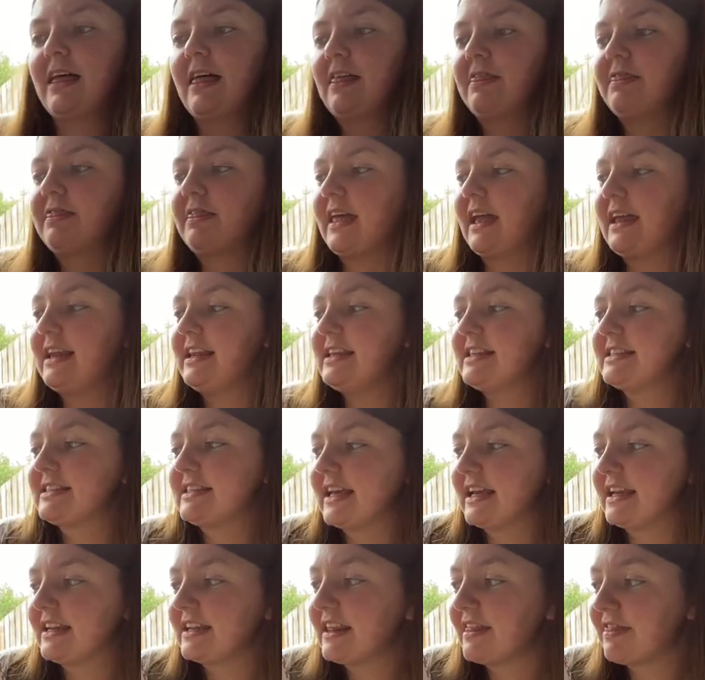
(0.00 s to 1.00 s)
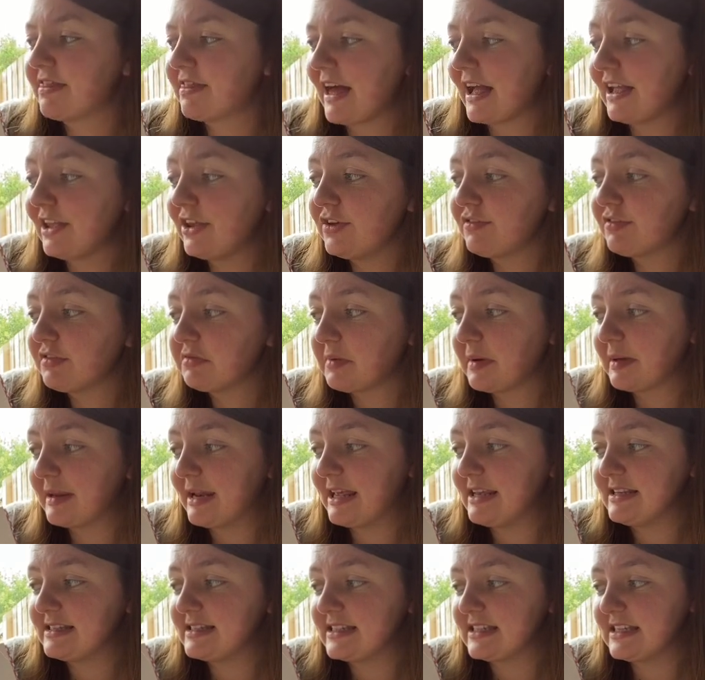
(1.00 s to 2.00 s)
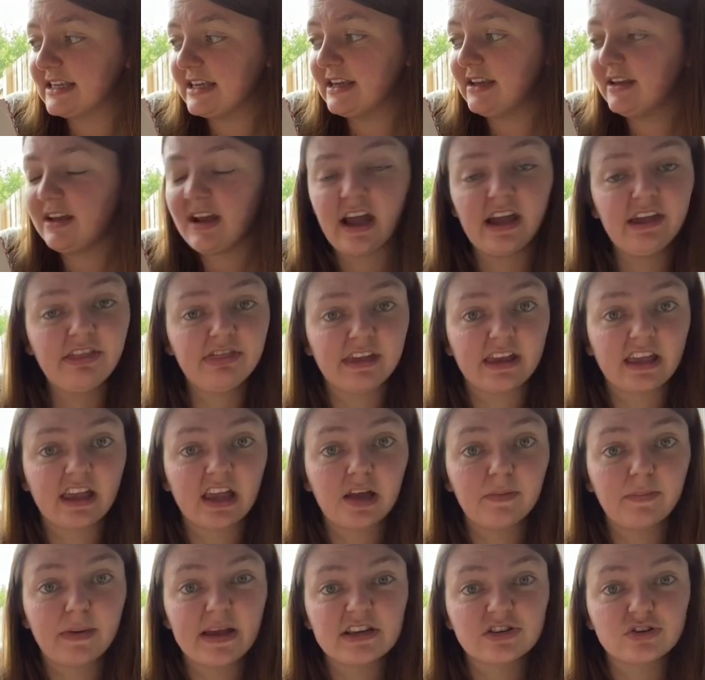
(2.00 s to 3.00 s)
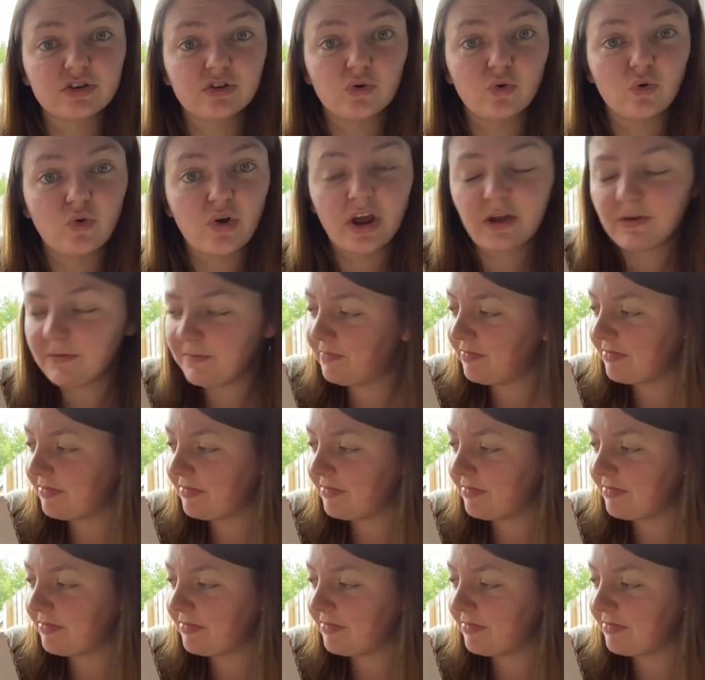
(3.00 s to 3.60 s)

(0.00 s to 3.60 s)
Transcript: Then he said, "Thank you for my nice tea. I think I better go now."